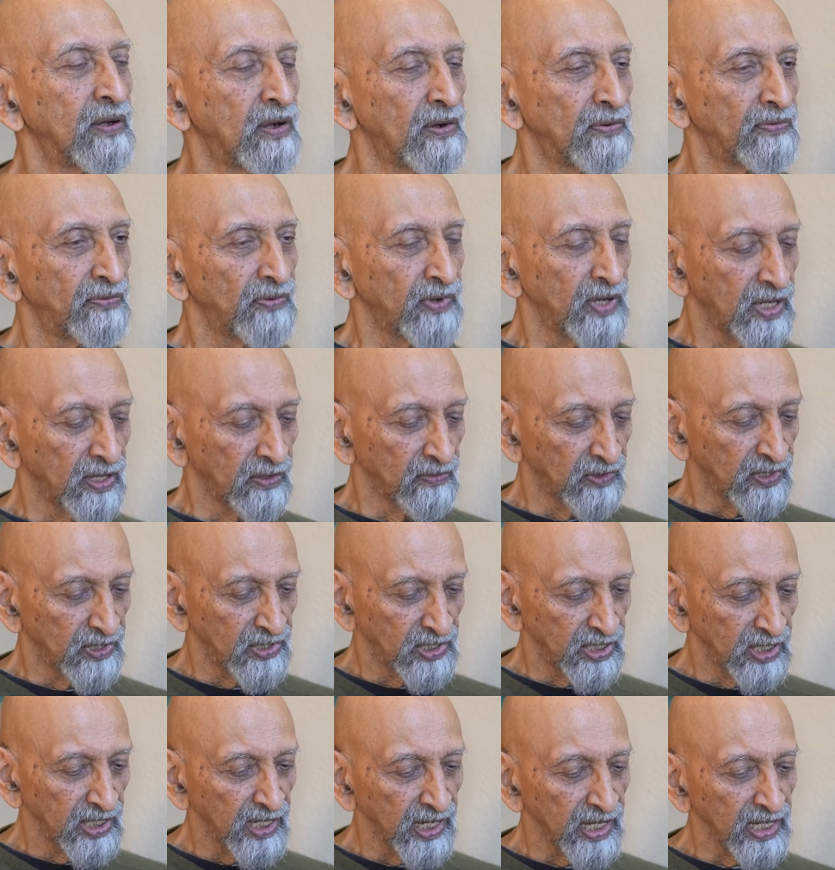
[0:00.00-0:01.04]
Of
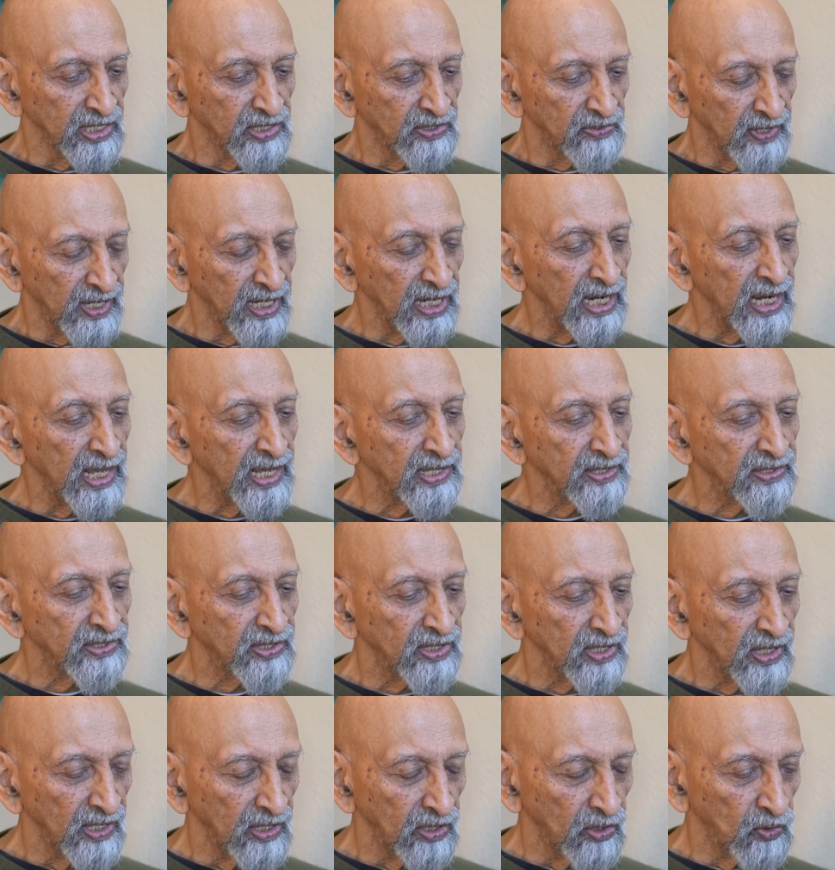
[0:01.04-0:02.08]
inversion, as well
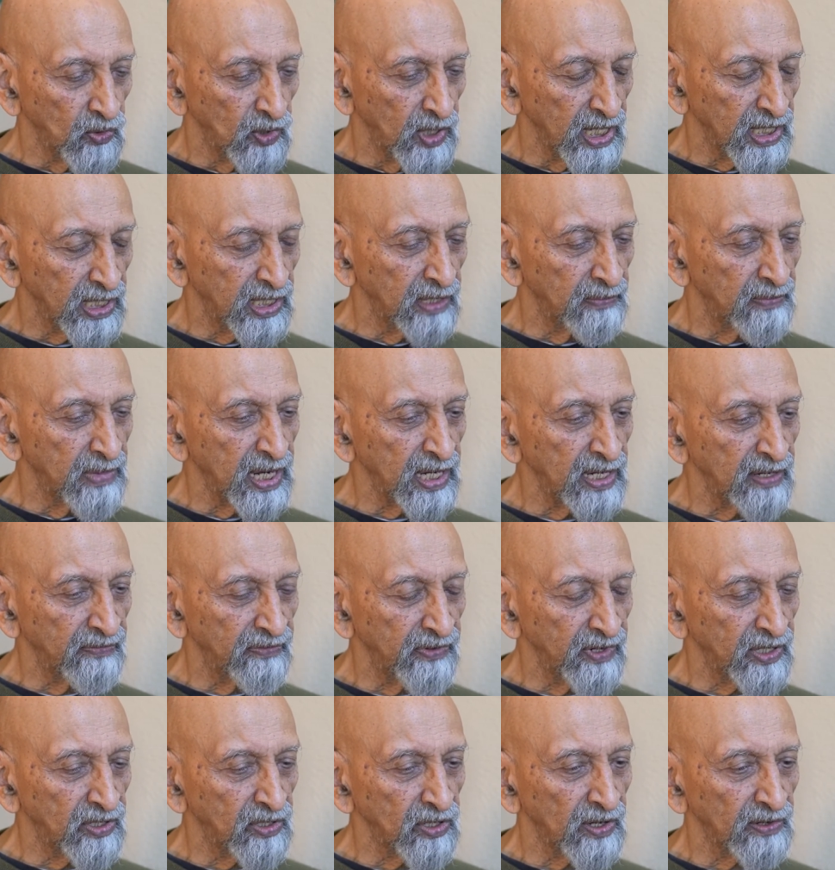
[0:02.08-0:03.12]
as you get the
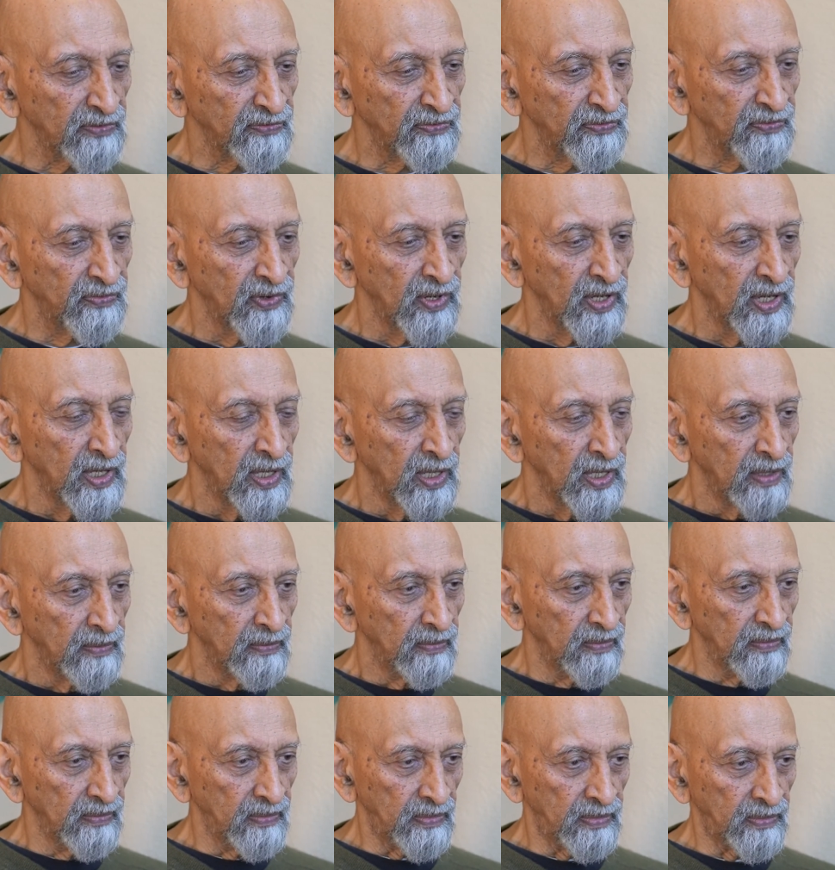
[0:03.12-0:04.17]
benefit of
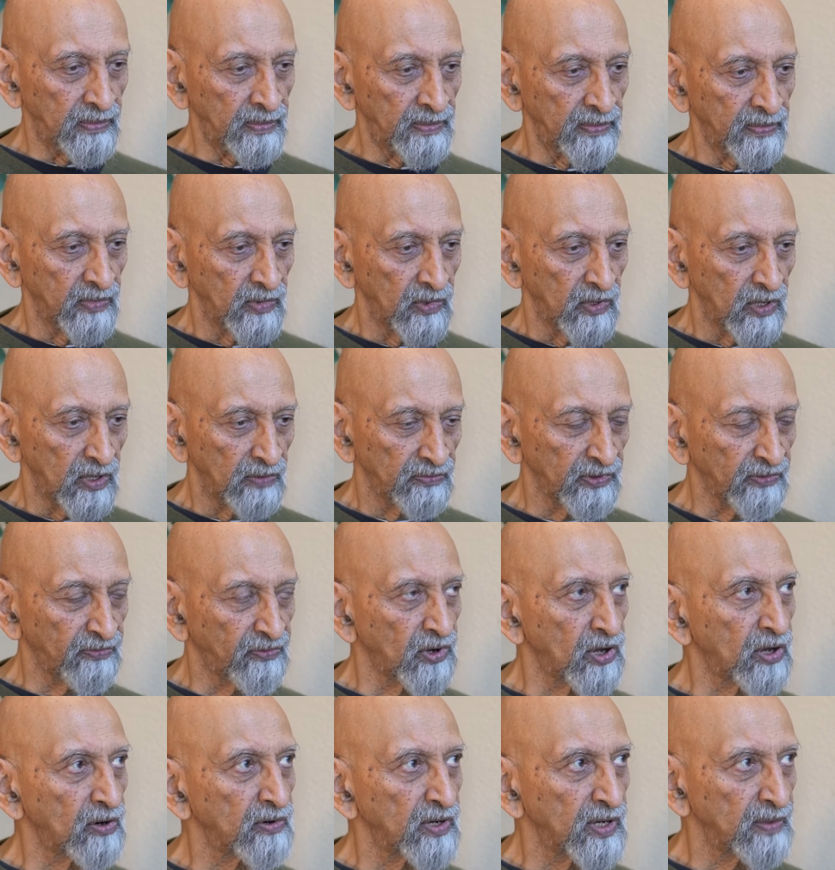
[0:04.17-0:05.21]
a
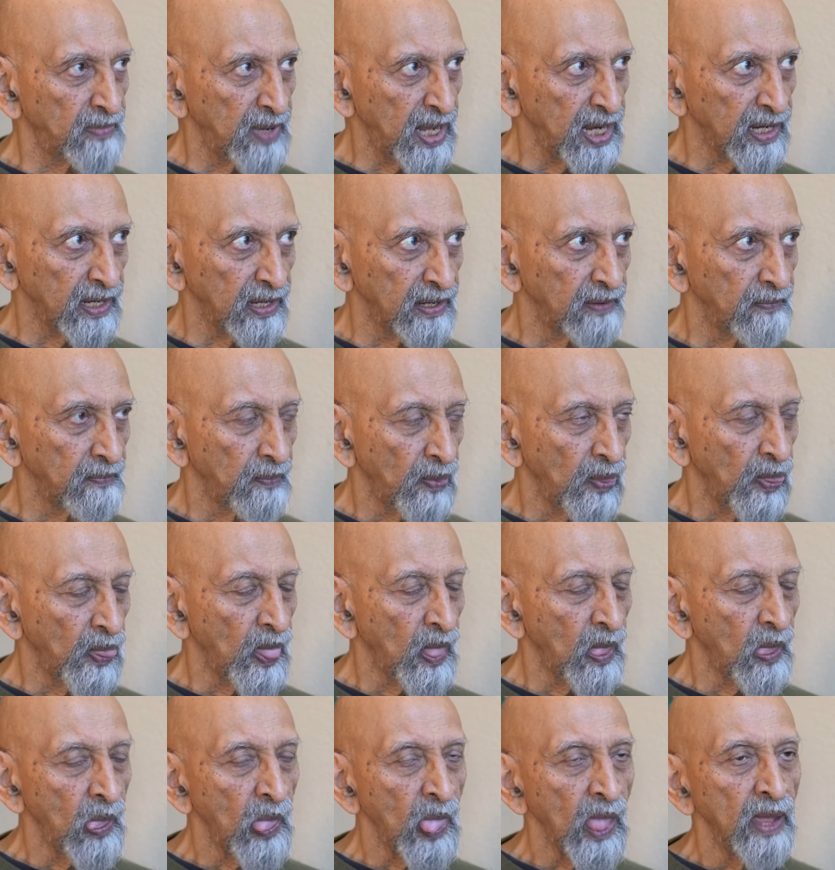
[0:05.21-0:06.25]
forward bend.
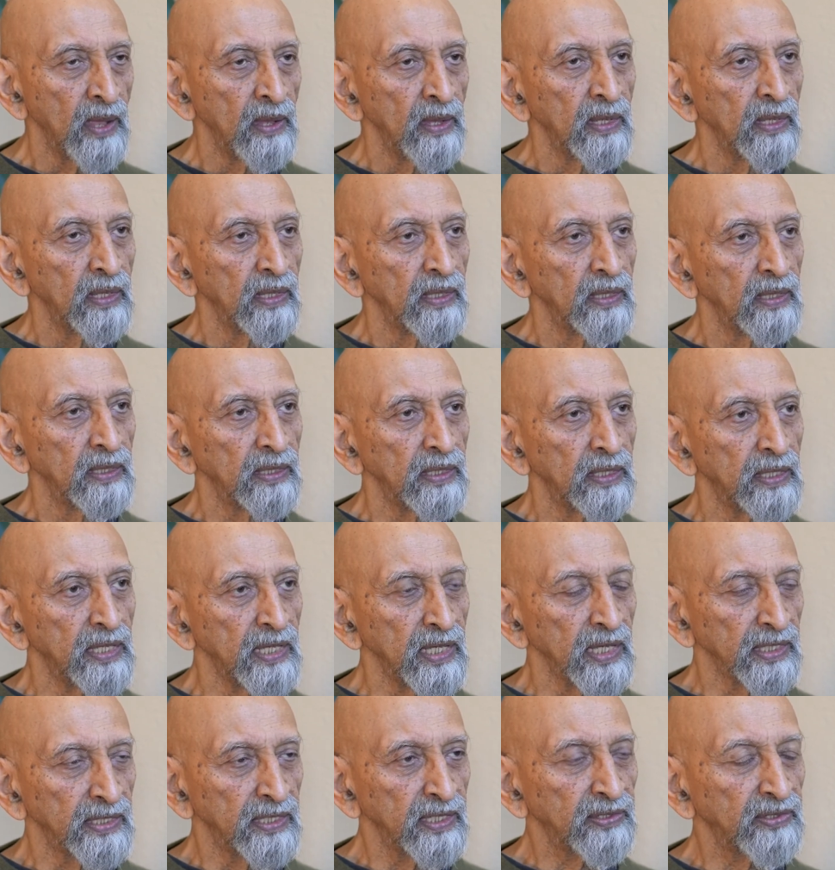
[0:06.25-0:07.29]

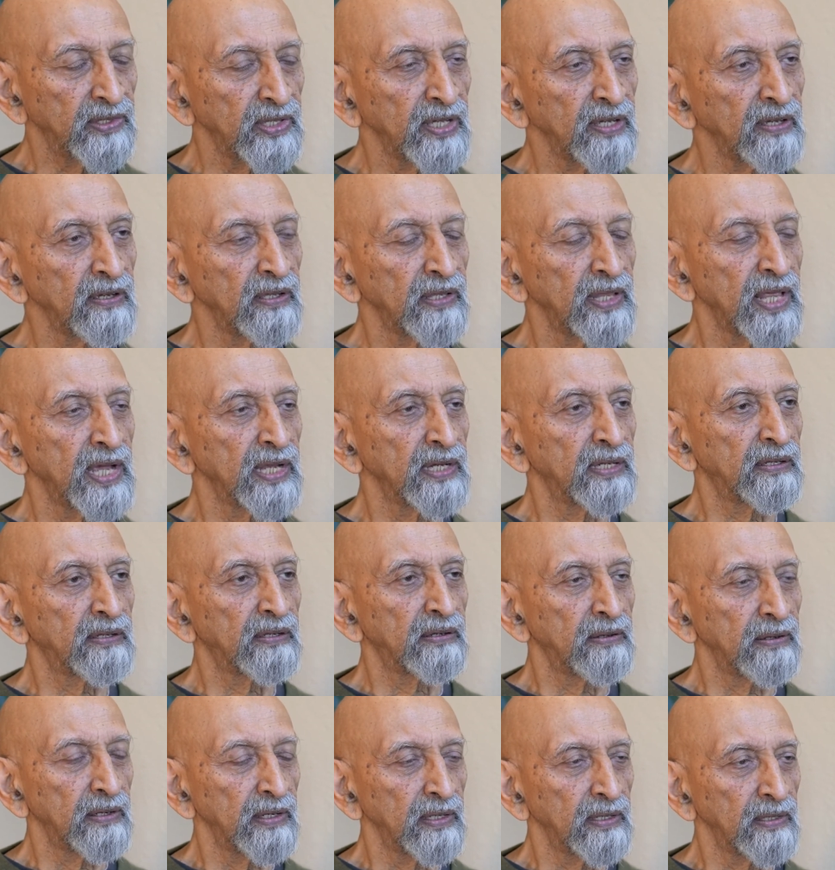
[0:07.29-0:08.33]
The other thing
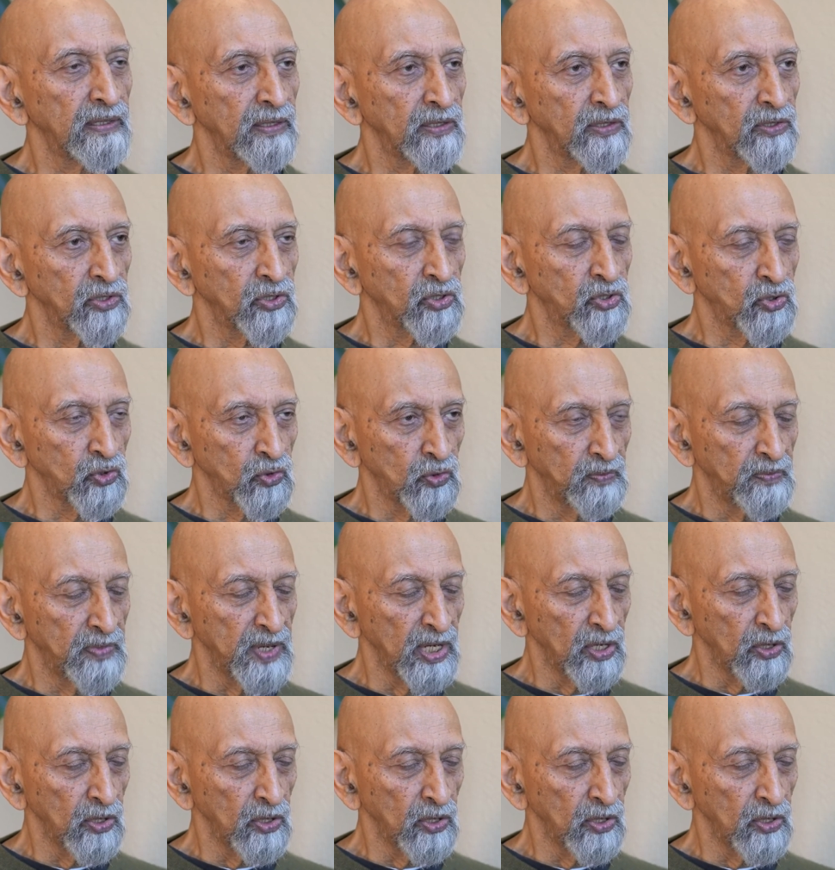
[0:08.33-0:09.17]
that should be